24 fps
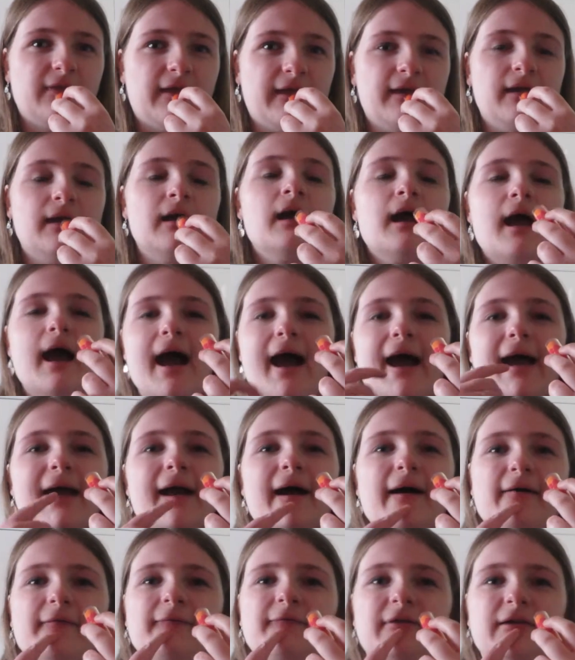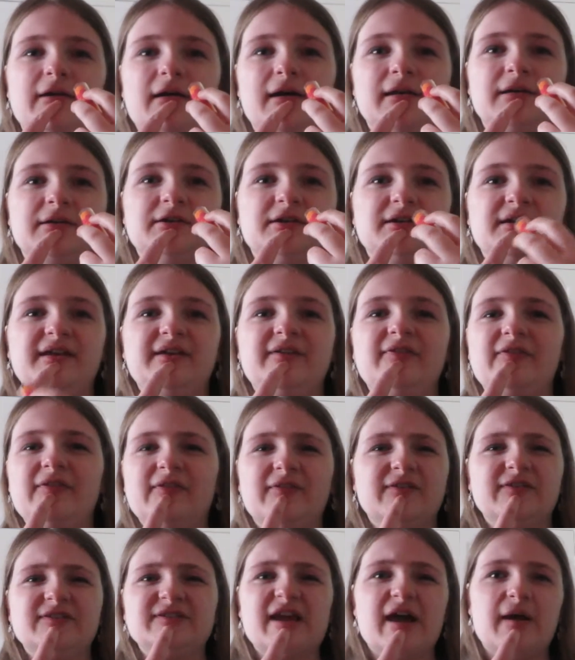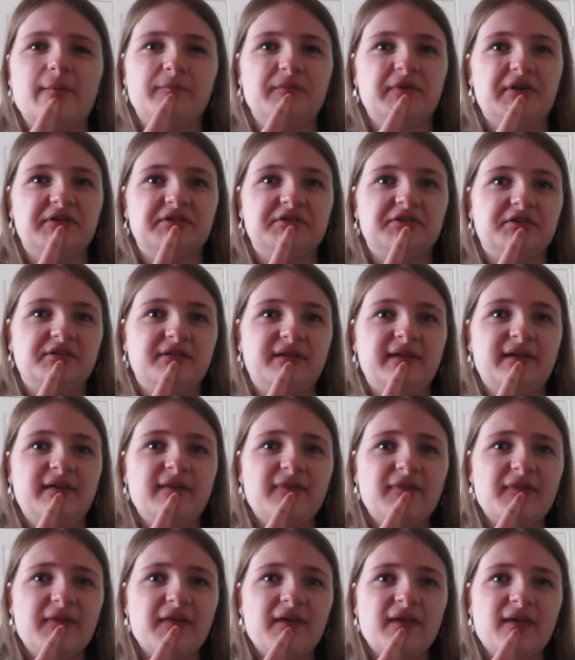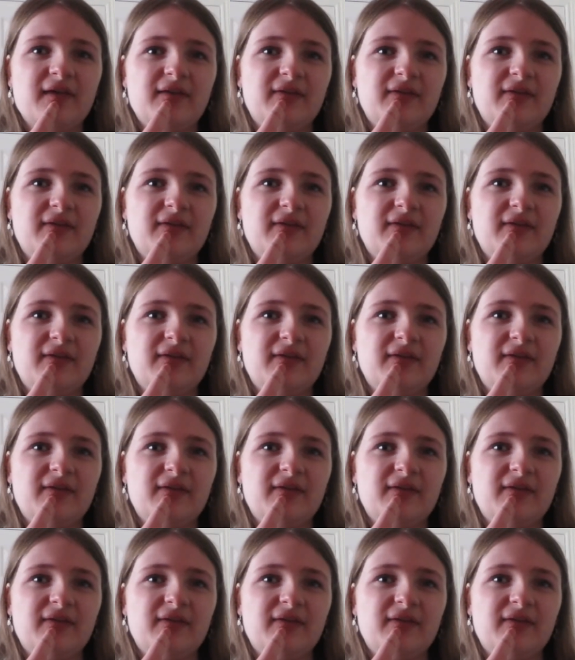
like I have it underneath, it's chapped underneath,